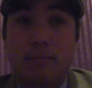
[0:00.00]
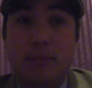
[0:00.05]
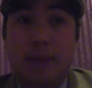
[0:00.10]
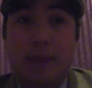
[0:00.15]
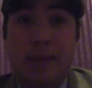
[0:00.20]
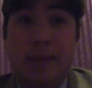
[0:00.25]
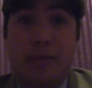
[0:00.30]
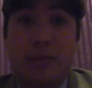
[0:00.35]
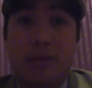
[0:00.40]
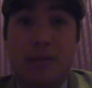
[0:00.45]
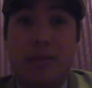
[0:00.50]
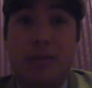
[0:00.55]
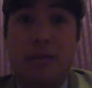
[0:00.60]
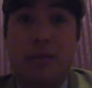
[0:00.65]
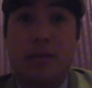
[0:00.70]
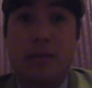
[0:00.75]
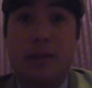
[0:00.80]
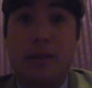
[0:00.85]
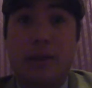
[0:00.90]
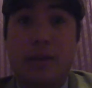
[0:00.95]
And there was a
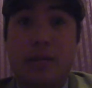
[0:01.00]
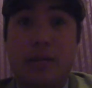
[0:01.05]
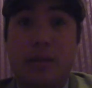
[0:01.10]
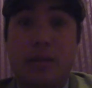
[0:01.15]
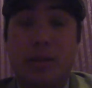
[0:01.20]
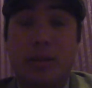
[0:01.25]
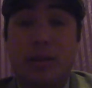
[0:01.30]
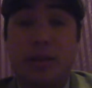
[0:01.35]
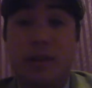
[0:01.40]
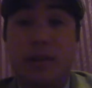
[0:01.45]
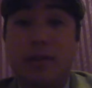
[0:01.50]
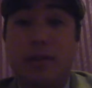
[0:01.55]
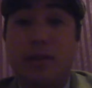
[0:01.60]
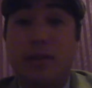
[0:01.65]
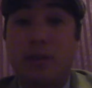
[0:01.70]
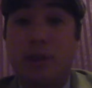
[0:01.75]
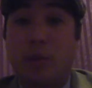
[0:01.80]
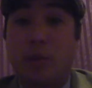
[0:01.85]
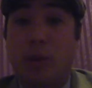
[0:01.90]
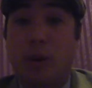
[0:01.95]
third incompletion in there
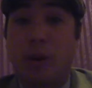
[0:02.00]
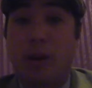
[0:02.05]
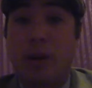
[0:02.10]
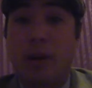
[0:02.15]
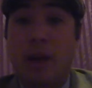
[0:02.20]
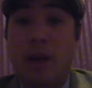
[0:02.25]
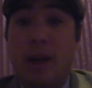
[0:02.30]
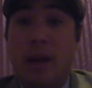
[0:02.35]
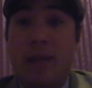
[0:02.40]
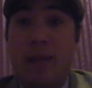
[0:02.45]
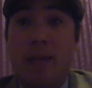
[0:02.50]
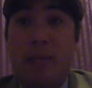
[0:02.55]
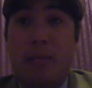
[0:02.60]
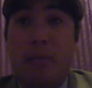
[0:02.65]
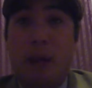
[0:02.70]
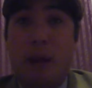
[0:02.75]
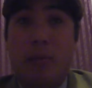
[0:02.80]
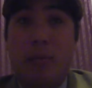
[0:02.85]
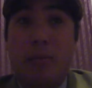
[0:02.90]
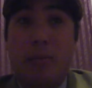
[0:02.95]
somewhere that
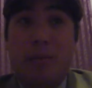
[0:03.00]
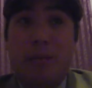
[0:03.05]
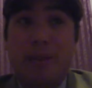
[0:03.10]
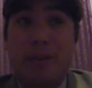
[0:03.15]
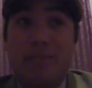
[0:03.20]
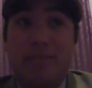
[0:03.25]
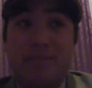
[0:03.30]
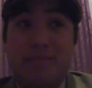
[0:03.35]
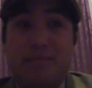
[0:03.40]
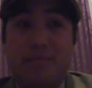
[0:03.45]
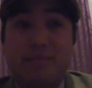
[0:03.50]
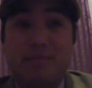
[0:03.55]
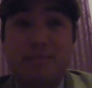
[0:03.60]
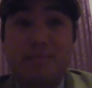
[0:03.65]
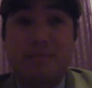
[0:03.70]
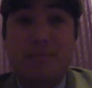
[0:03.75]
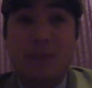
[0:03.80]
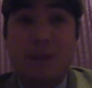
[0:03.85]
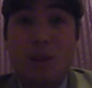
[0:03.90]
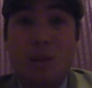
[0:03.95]
probably
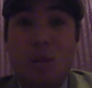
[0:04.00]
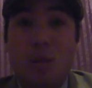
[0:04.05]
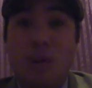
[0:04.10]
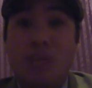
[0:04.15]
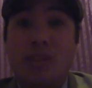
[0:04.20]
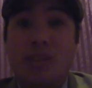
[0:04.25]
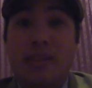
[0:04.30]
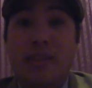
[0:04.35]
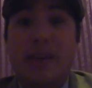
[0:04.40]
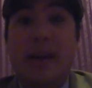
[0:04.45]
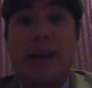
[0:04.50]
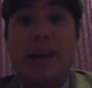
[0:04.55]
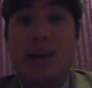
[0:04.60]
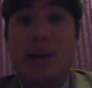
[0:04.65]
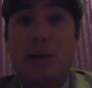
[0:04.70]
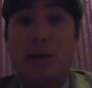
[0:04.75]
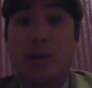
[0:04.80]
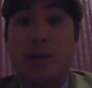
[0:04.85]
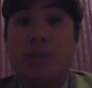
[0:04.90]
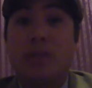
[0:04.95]
wasn't that
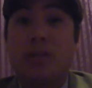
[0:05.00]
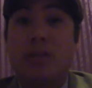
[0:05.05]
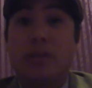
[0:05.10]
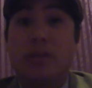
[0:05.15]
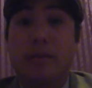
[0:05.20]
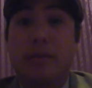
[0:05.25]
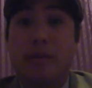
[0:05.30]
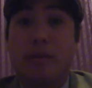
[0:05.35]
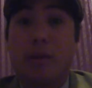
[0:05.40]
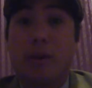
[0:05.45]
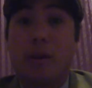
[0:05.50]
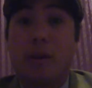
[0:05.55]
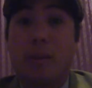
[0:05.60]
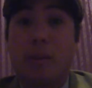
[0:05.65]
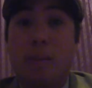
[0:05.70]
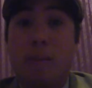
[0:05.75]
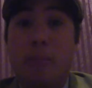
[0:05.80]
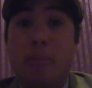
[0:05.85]
egregious of a throw.